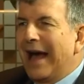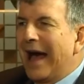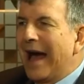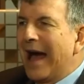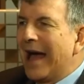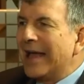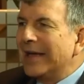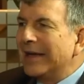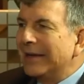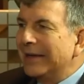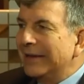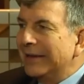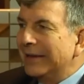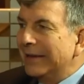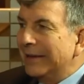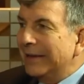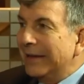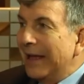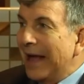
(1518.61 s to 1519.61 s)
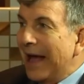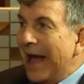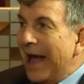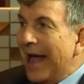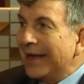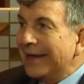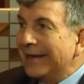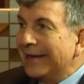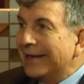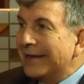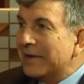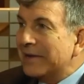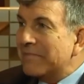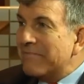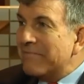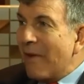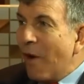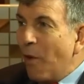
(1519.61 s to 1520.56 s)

I, I can